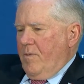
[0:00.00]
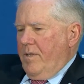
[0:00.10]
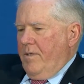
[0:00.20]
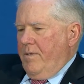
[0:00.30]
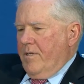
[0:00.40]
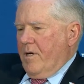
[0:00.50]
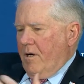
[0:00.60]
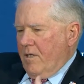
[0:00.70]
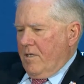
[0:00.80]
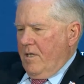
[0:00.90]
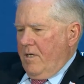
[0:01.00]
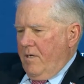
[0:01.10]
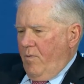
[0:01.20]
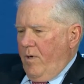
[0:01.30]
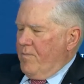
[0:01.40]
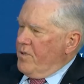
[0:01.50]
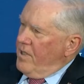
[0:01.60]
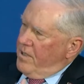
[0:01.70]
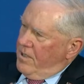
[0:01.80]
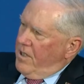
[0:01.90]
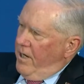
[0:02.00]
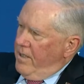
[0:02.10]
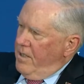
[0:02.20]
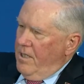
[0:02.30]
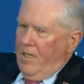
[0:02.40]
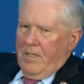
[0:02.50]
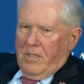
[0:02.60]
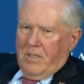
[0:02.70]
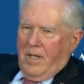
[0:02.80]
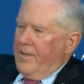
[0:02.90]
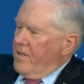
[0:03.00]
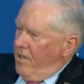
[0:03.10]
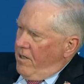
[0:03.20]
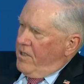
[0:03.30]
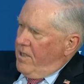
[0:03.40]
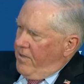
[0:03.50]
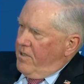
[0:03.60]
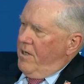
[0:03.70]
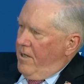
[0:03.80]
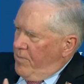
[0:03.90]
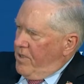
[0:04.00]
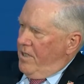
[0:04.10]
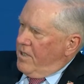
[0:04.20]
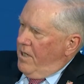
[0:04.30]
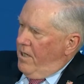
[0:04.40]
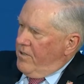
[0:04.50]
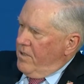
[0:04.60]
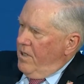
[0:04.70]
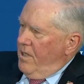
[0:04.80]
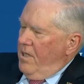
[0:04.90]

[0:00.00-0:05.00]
But the target set that we present to China is not the target set that China presents to us.